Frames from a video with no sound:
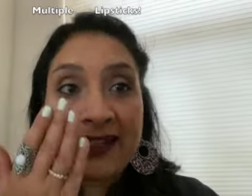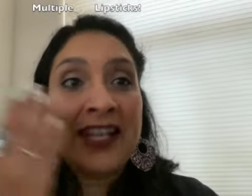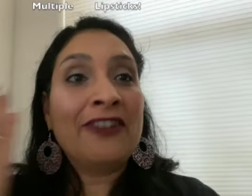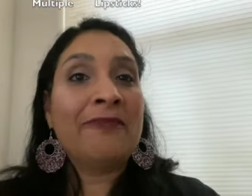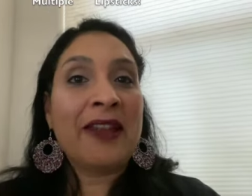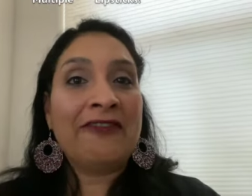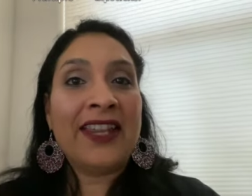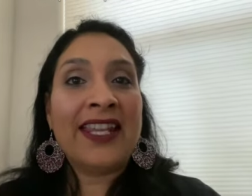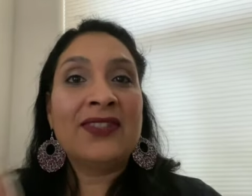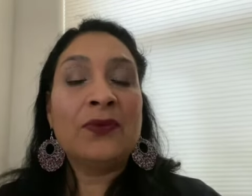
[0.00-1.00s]
of my
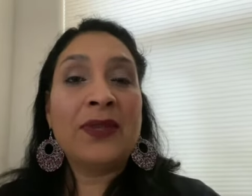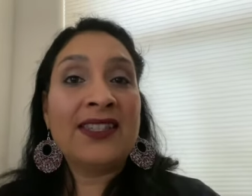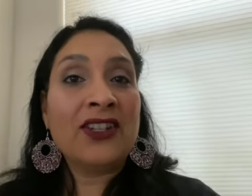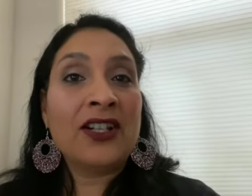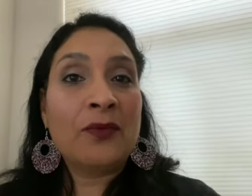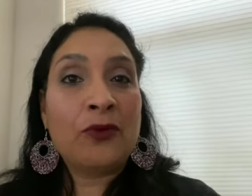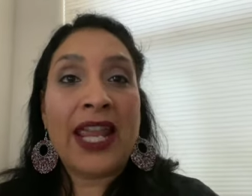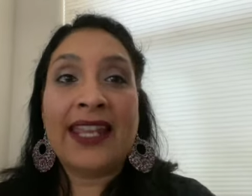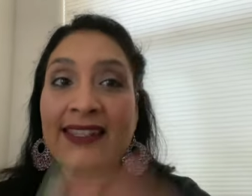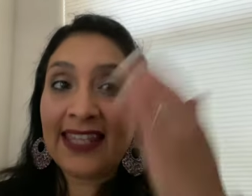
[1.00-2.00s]
face with certain
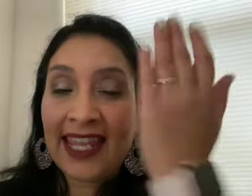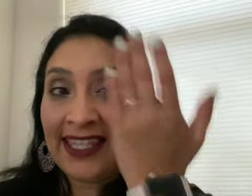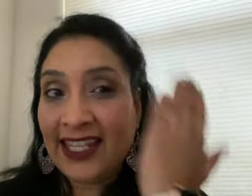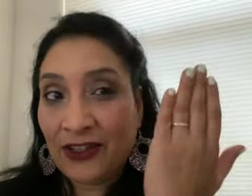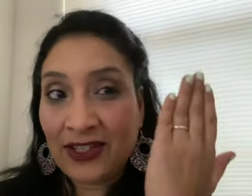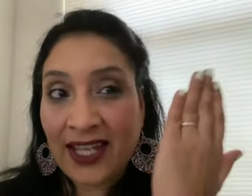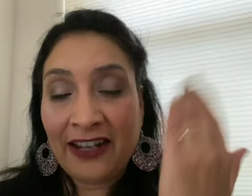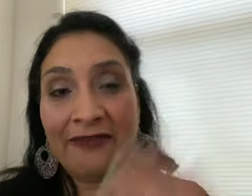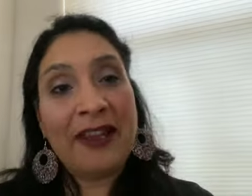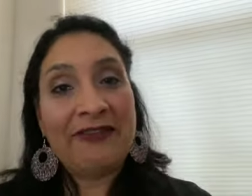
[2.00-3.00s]
brands and the other side
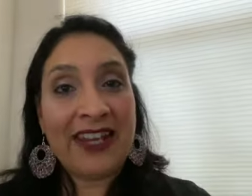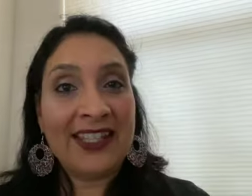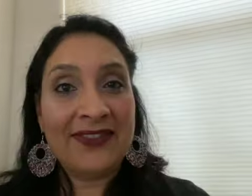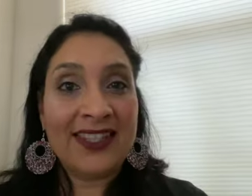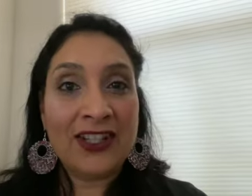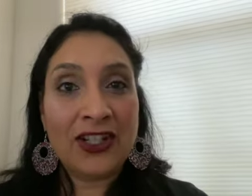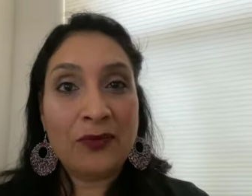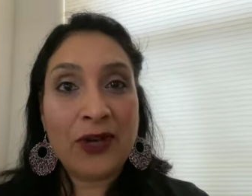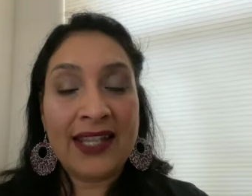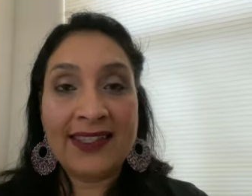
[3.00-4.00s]
of my face with certain
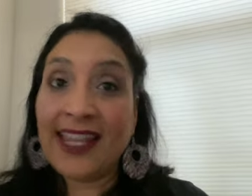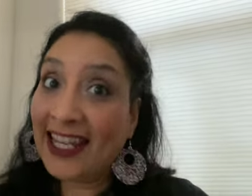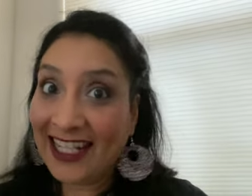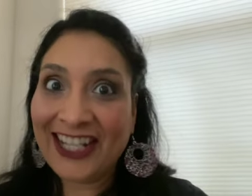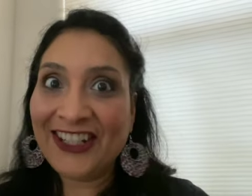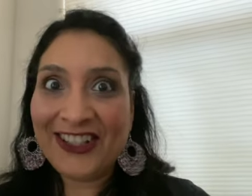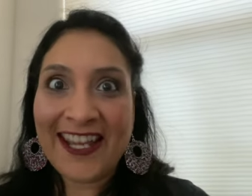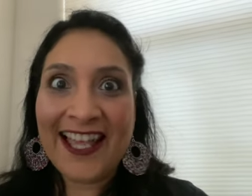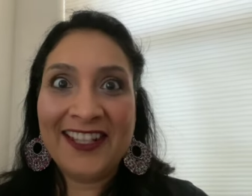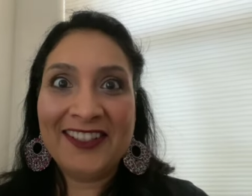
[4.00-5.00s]
brands. Can you
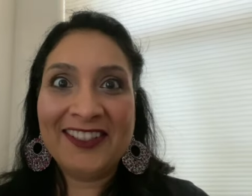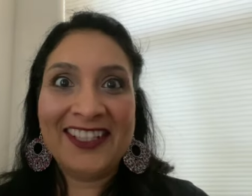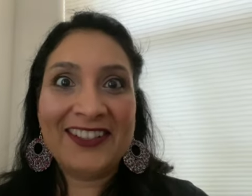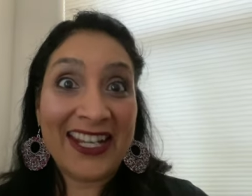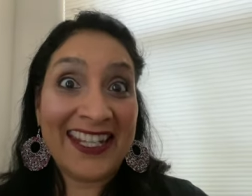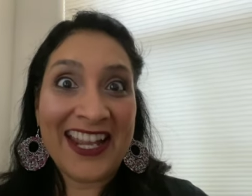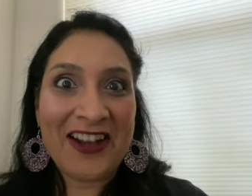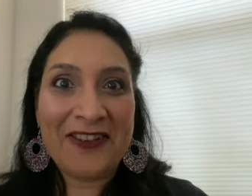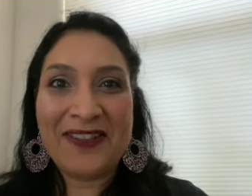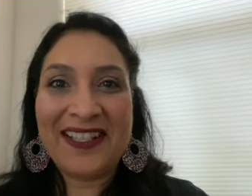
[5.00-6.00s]
tell right
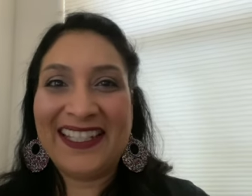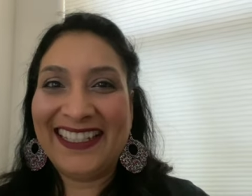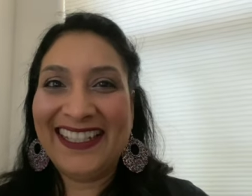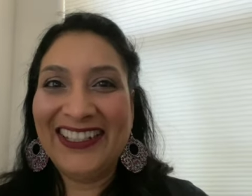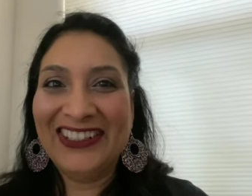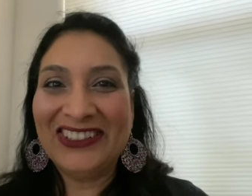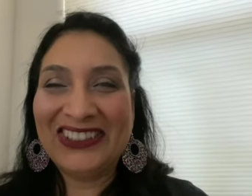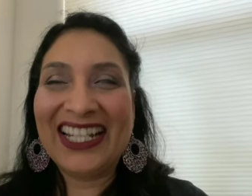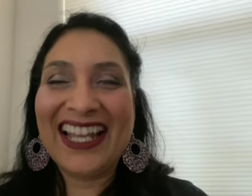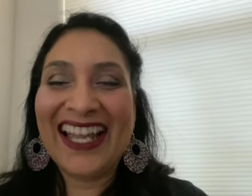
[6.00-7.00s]
now? No,
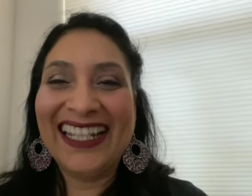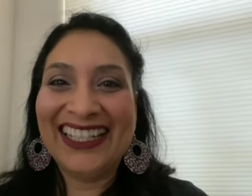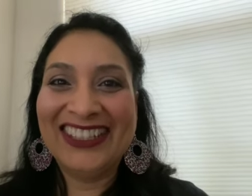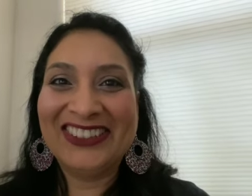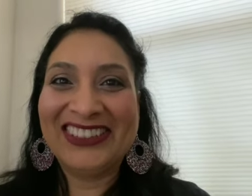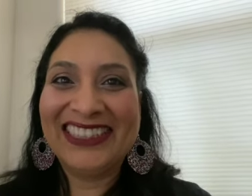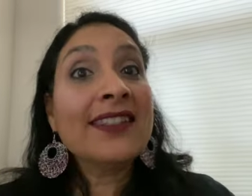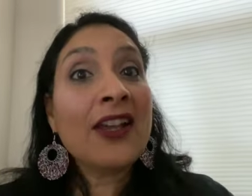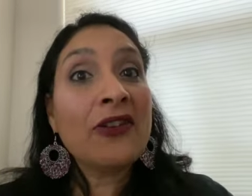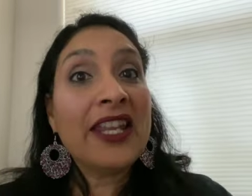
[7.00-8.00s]
I know.
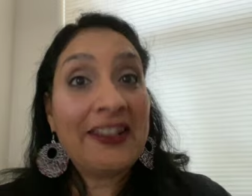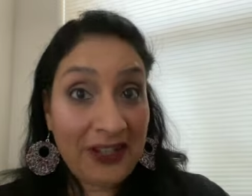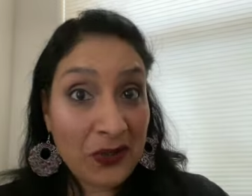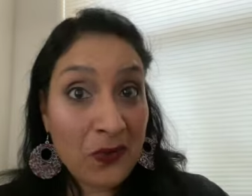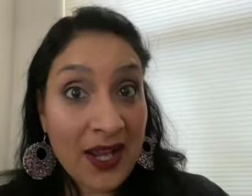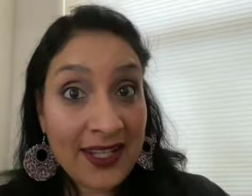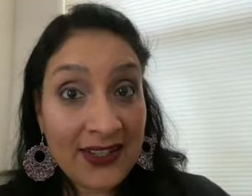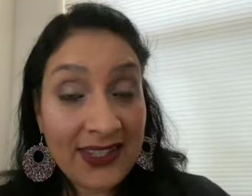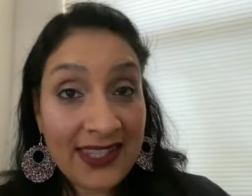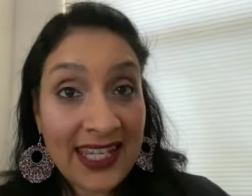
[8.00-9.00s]
So if you want
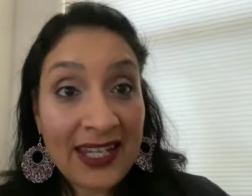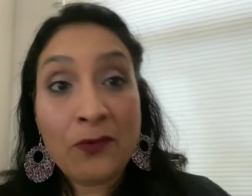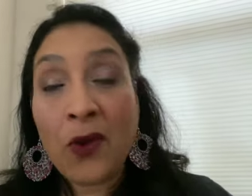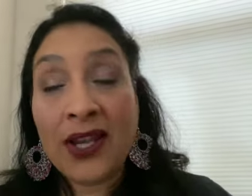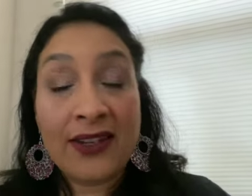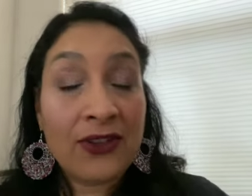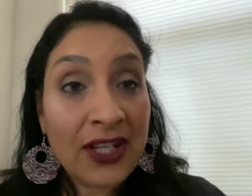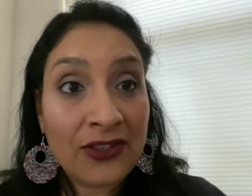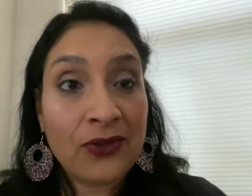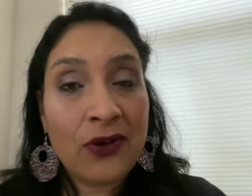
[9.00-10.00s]
to see what
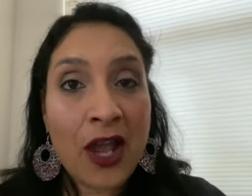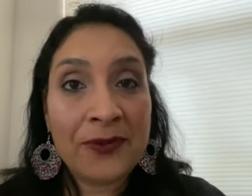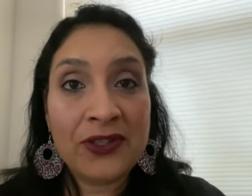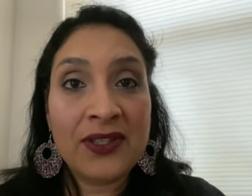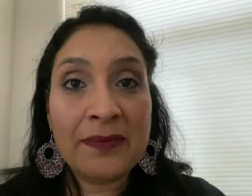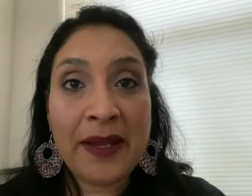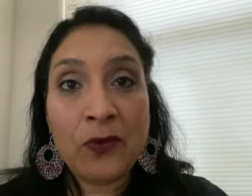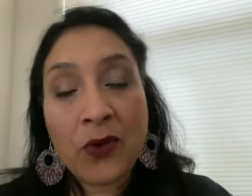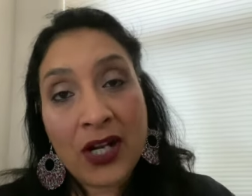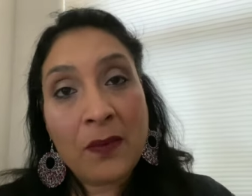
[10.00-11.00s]
drugstore options might
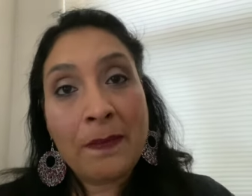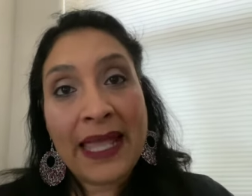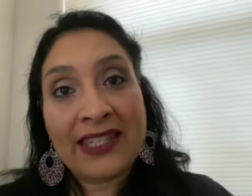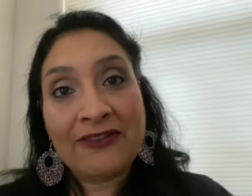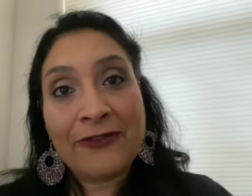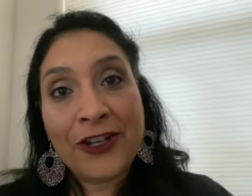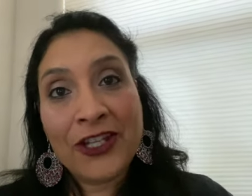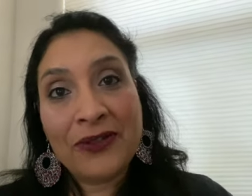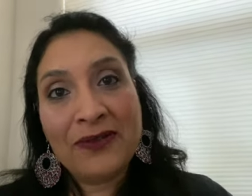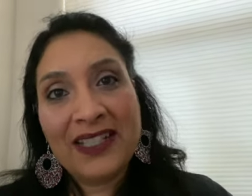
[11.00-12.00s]
work best for
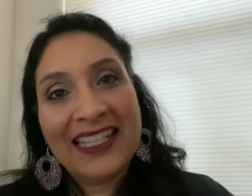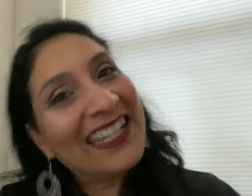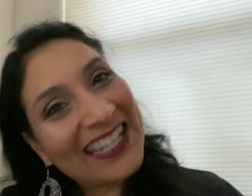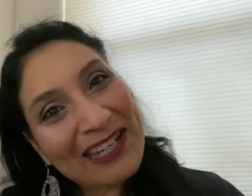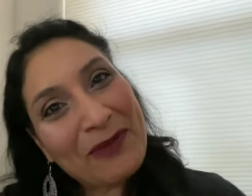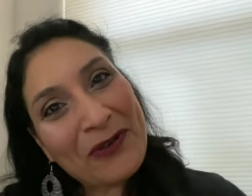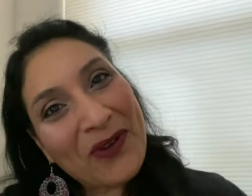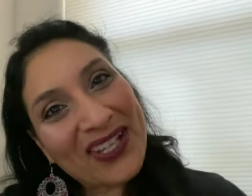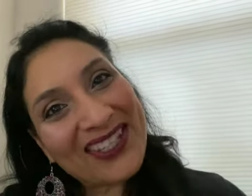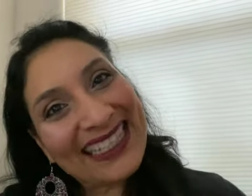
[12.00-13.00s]
you, keep on
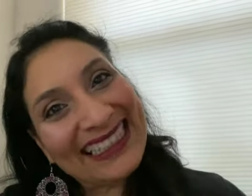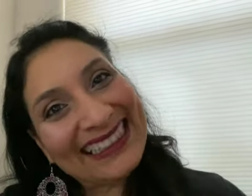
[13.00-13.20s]
watching.